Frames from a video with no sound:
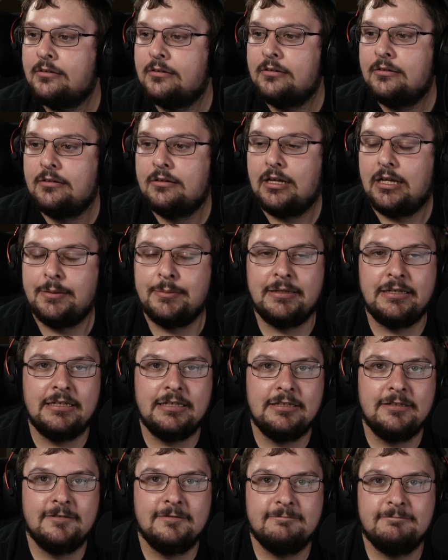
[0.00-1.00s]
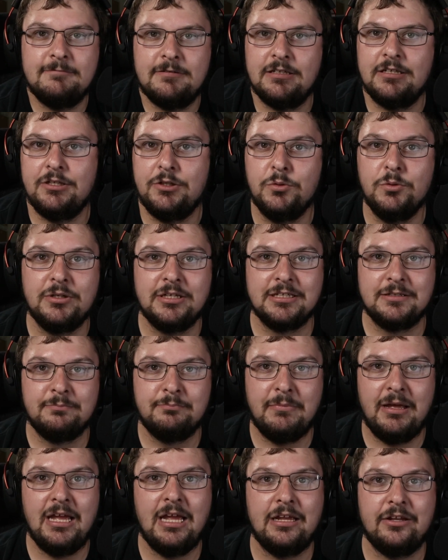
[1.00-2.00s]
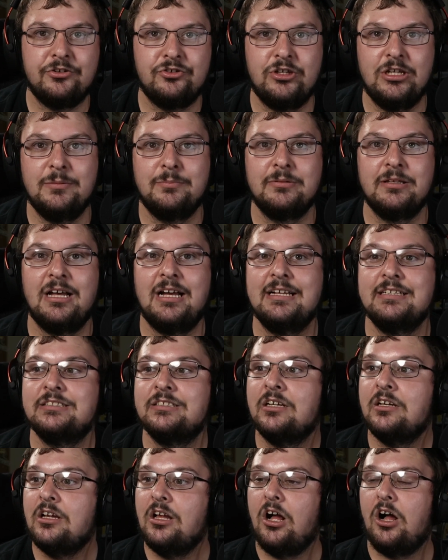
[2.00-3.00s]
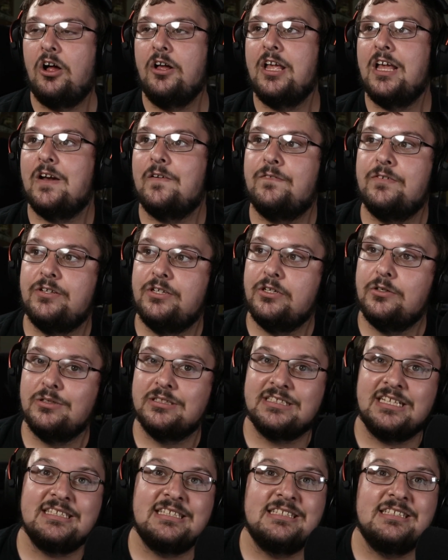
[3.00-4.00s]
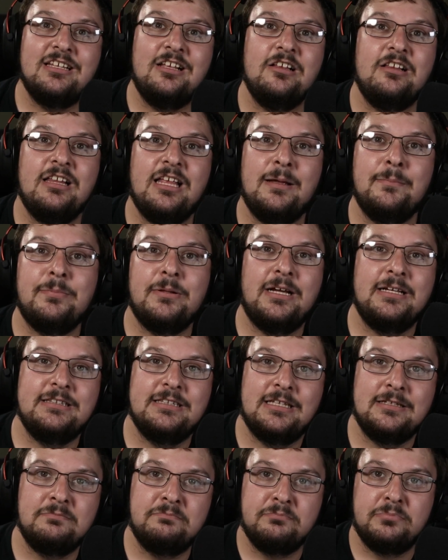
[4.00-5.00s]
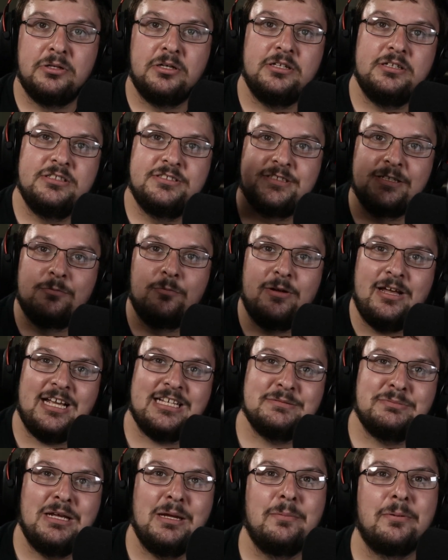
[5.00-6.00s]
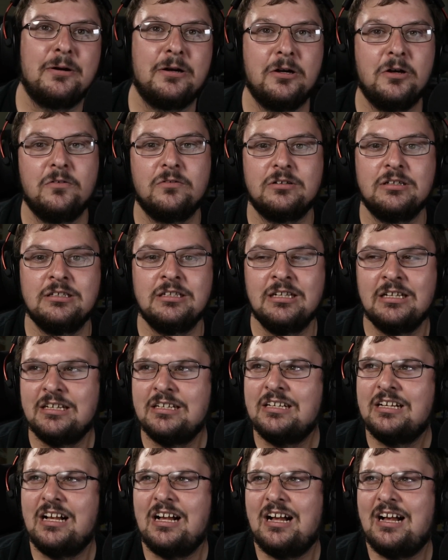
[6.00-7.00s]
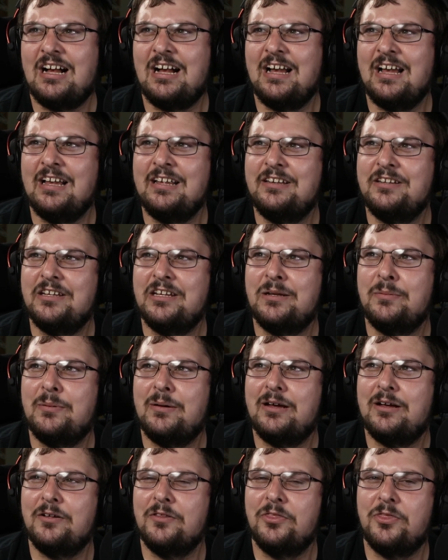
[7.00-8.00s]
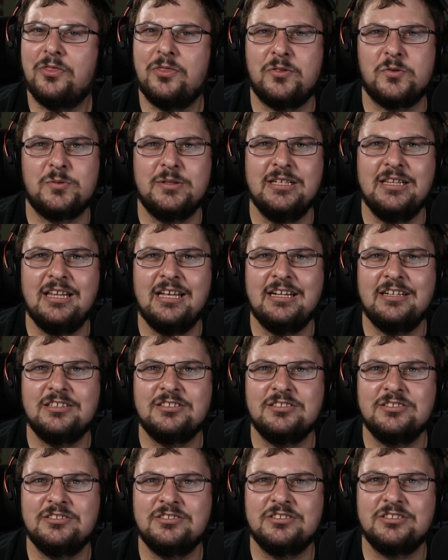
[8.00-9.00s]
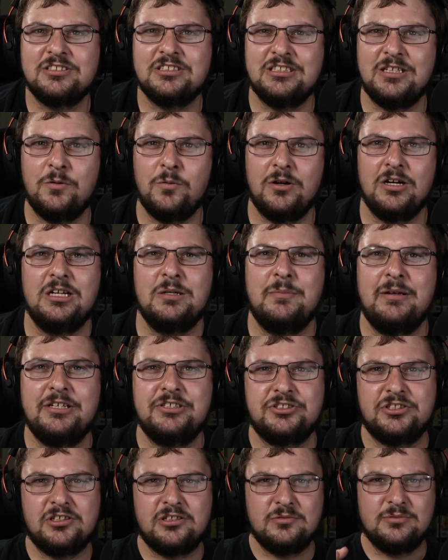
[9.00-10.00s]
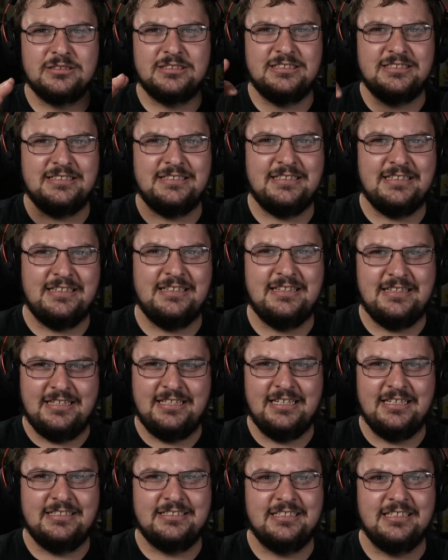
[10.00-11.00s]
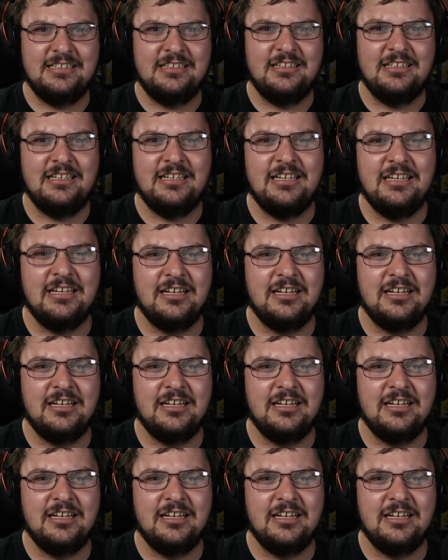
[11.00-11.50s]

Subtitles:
I mean, you can make cheap lights. All you have to do is get this little clamp light and then put some wax paper over it. I did about 3 layers just because I wanted to make sure it was decently